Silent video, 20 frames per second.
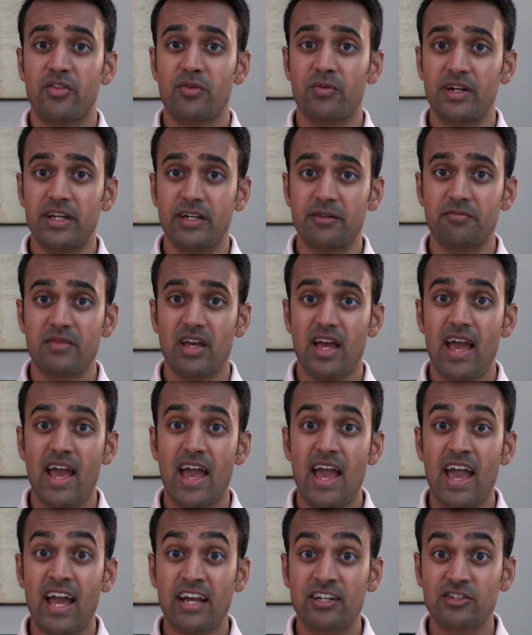three,
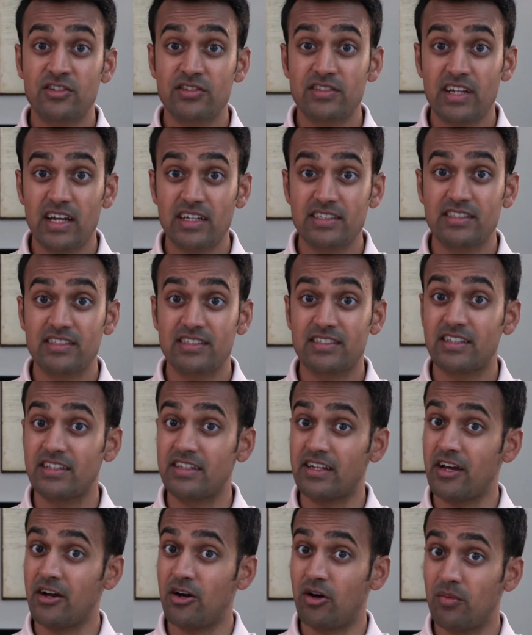exercises can
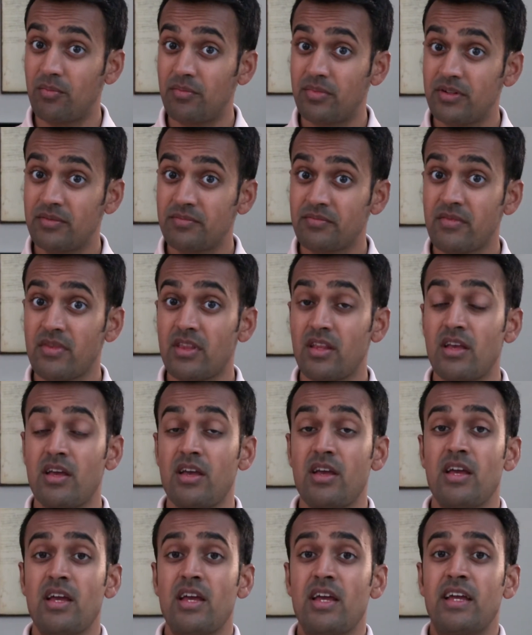help.
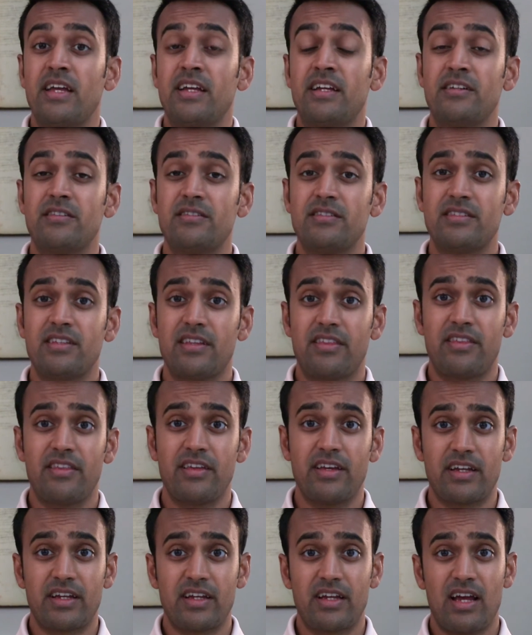Here's the
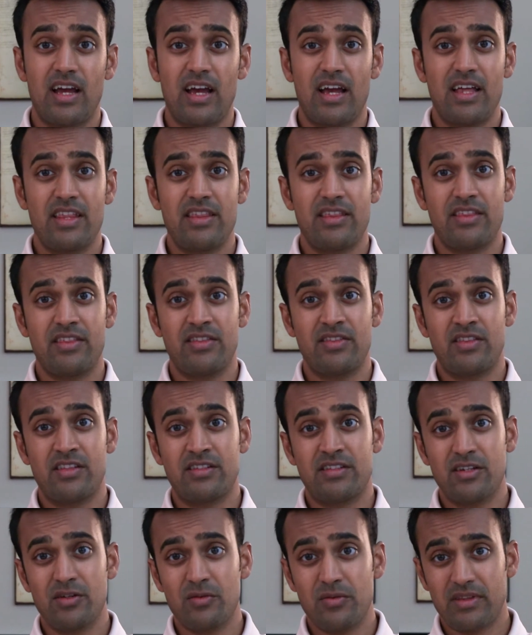thing. The
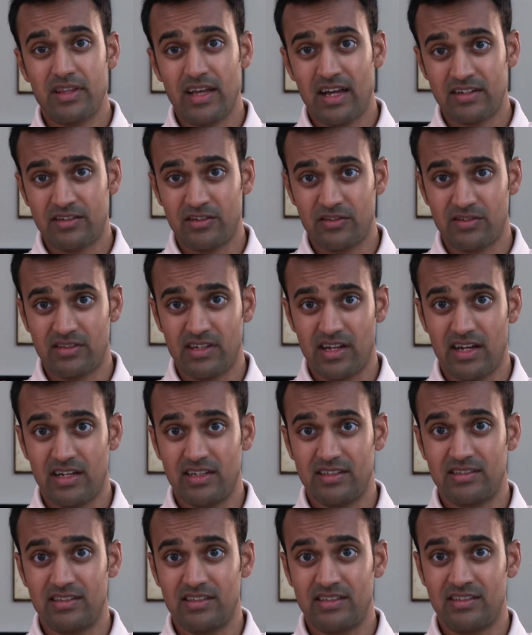deal with
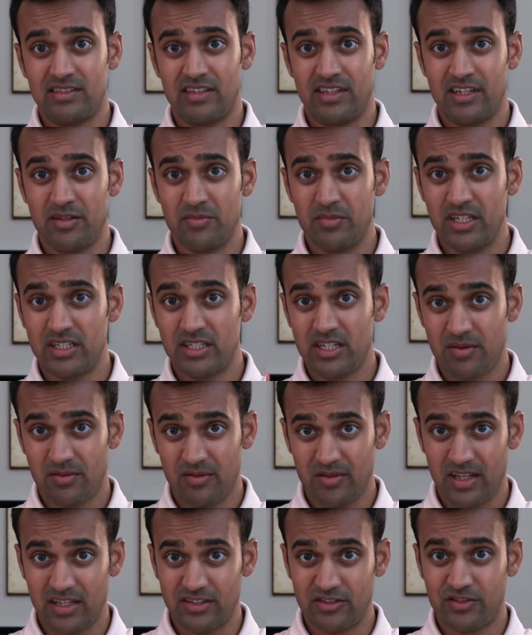exercise, it can be a
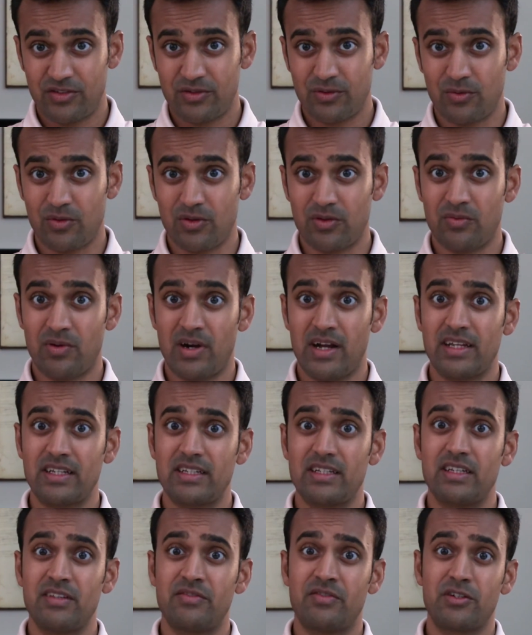double-edged sword, right?
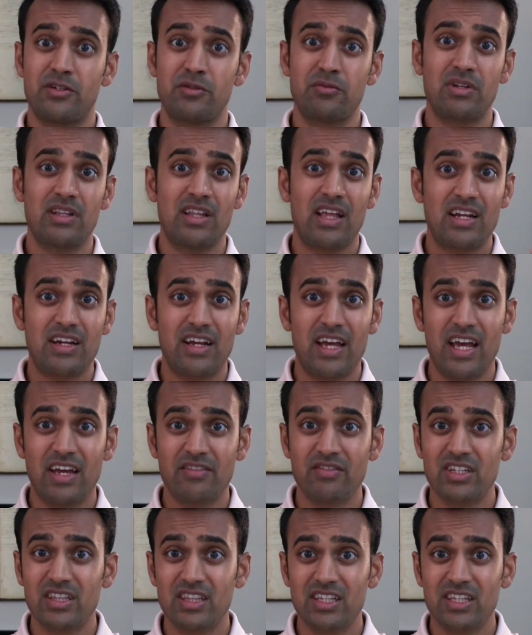If you're doing a lot of heavy